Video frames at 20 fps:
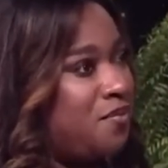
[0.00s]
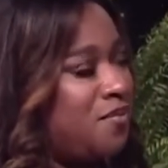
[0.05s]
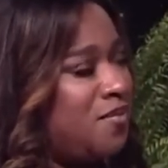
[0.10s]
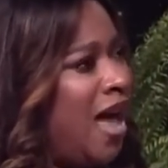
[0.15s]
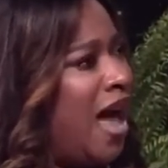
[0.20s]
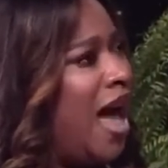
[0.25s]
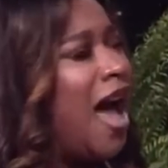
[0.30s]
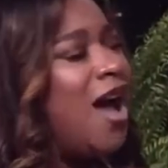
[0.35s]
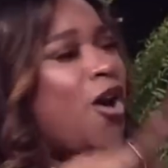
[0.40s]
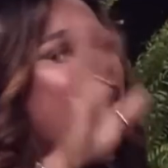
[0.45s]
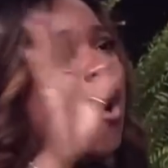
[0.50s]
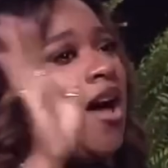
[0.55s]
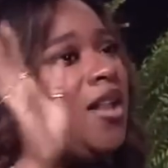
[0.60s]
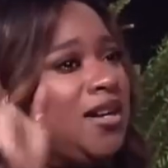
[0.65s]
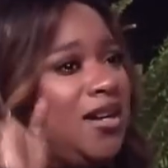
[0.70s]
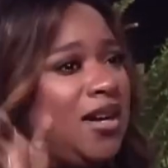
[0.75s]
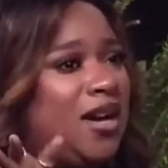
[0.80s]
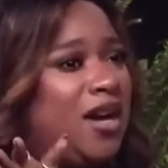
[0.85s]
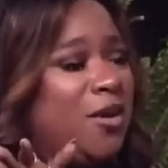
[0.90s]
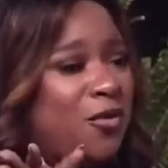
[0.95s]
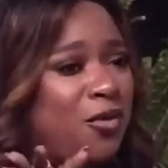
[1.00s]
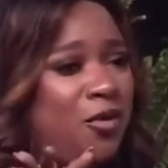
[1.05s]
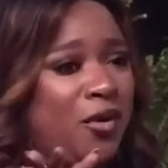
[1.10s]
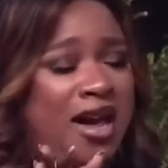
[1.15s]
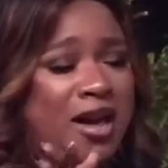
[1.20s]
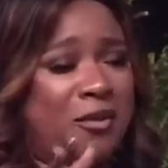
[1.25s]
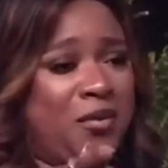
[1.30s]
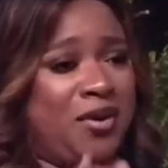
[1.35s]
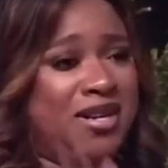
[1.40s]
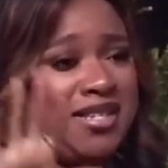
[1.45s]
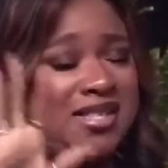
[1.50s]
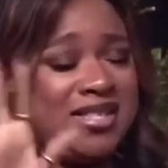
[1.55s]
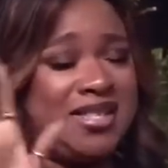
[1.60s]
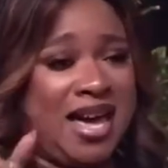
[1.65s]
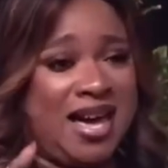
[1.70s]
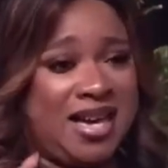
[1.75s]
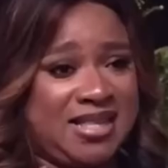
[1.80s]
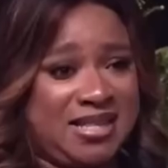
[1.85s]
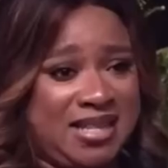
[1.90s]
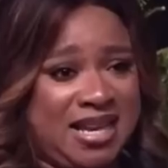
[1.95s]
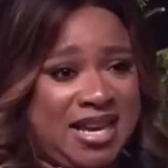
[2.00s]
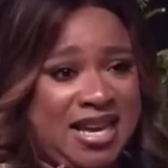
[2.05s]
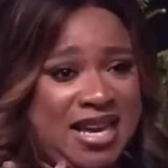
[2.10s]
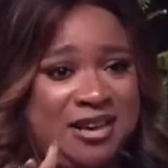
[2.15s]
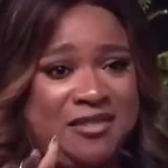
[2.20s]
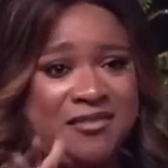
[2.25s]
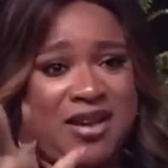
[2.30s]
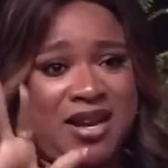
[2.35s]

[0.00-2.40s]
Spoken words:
I call it the upgrade. When the saints leave